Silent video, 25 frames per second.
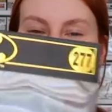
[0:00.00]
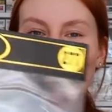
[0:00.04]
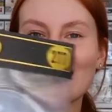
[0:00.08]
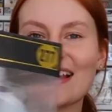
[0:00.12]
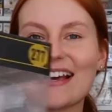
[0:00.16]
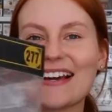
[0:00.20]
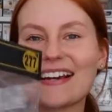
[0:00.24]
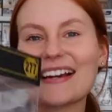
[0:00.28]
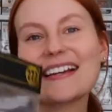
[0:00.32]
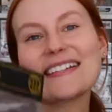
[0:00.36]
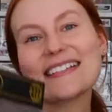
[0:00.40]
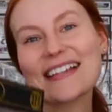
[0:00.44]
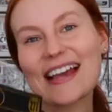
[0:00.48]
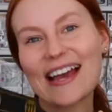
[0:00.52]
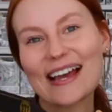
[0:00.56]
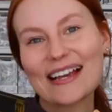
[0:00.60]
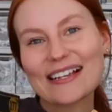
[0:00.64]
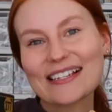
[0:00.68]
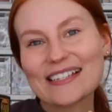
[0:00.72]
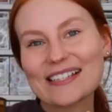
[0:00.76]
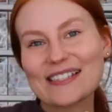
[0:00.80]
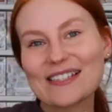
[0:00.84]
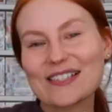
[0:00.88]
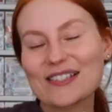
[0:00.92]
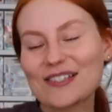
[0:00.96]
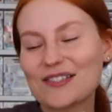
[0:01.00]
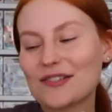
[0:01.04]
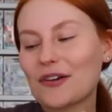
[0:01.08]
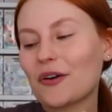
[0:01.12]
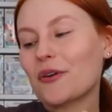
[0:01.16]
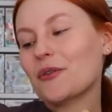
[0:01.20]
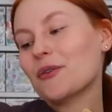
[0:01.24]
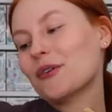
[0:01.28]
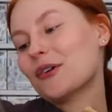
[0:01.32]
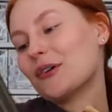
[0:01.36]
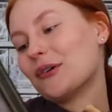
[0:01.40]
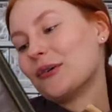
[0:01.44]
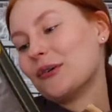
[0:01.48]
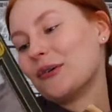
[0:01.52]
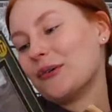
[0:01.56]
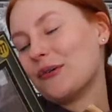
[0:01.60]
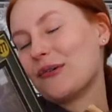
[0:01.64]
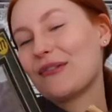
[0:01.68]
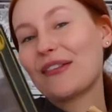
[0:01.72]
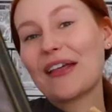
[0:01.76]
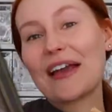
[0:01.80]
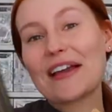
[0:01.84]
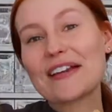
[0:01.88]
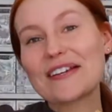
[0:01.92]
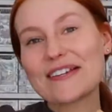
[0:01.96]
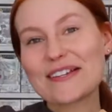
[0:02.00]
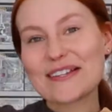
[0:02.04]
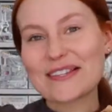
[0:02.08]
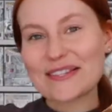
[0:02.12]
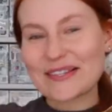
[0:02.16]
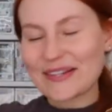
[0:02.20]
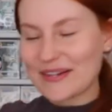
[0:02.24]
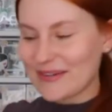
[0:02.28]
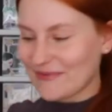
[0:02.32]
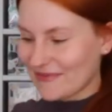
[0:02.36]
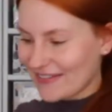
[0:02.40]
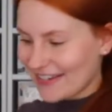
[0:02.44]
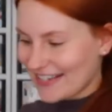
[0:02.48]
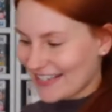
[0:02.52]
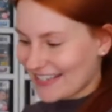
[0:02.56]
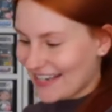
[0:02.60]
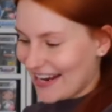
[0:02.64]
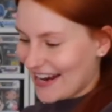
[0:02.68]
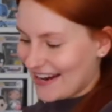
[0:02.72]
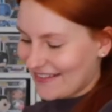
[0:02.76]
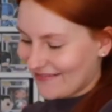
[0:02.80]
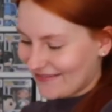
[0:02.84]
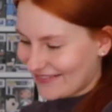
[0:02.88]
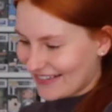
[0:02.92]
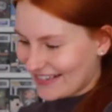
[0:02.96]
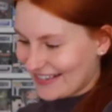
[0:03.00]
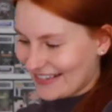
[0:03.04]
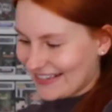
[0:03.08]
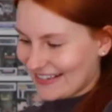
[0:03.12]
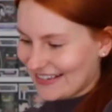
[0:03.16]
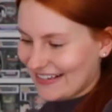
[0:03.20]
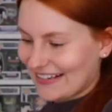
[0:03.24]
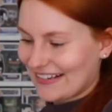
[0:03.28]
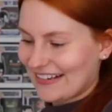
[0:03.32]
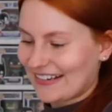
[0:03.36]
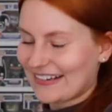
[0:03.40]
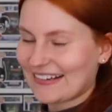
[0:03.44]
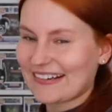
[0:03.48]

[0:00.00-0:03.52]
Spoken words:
That is so cool. Thank you so much, Evelyn.